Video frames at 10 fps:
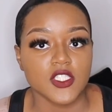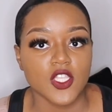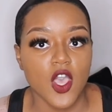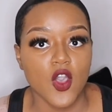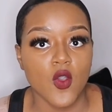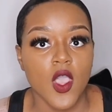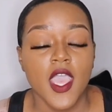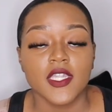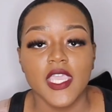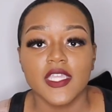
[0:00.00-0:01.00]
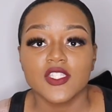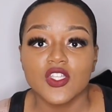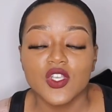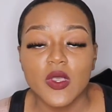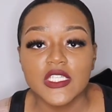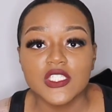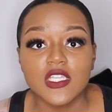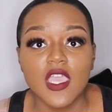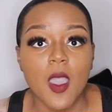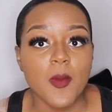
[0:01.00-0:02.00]
So to answer your
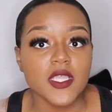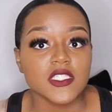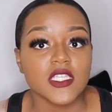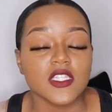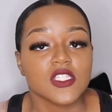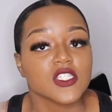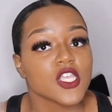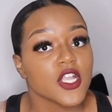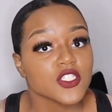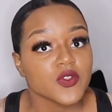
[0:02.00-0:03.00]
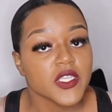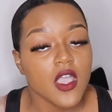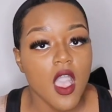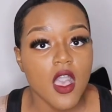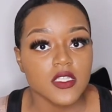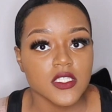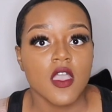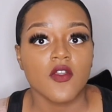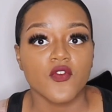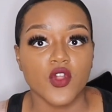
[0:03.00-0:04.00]
question, how much did the surgery cost?
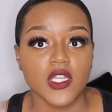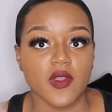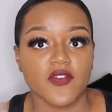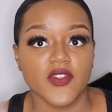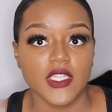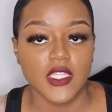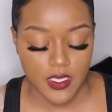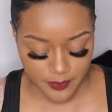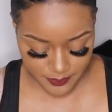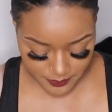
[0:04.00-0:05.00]
$4,150.